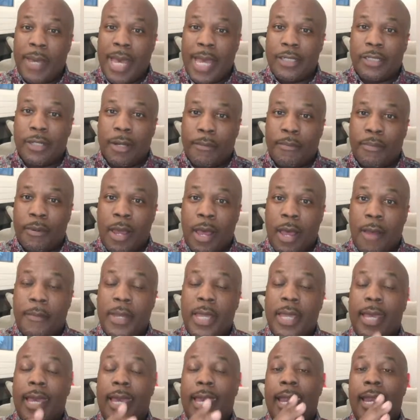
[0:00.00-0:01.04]
and he
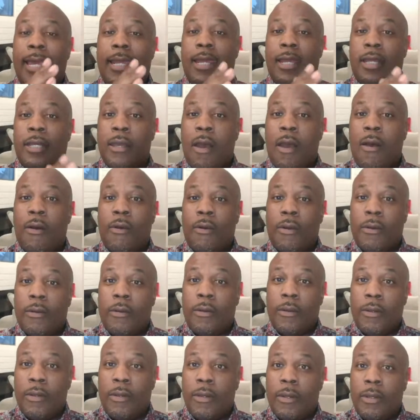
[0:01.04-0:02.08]
knew it was a
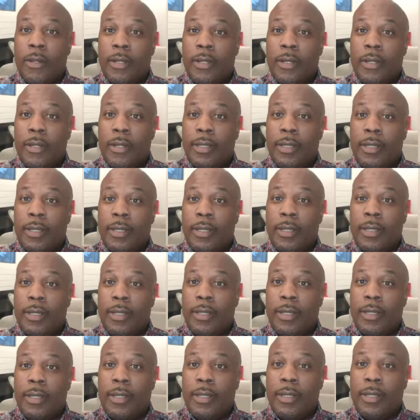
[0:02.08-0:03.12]
matchup problem, and he
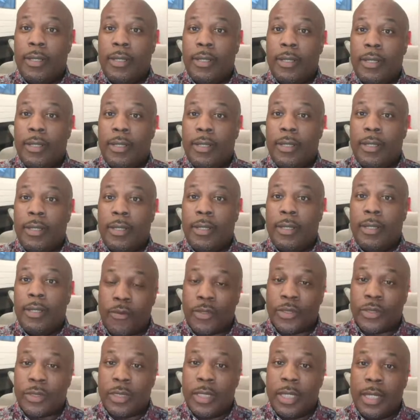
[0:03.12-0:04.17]
caught they
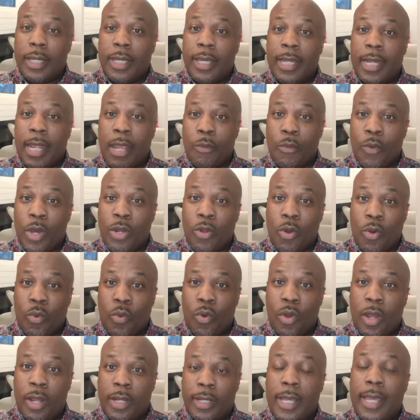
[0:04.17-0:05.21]
linebacker on
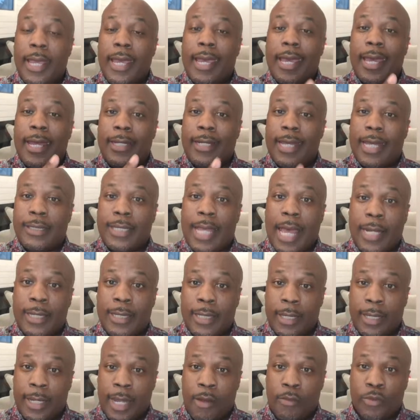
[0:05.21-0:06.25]
Dylan Edwards in a
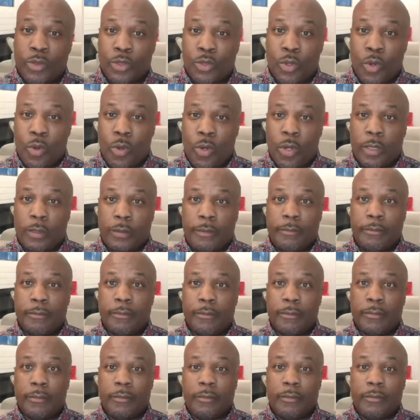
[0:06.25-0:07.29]
one-on-one, and
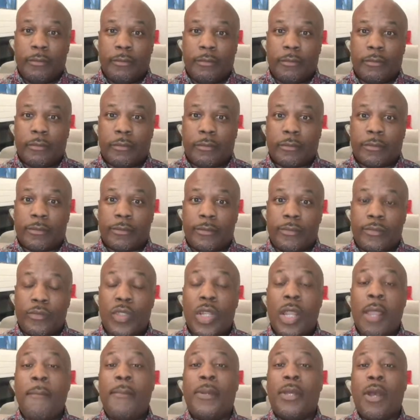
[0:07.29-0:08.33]
that's how Dylan Edwards scored.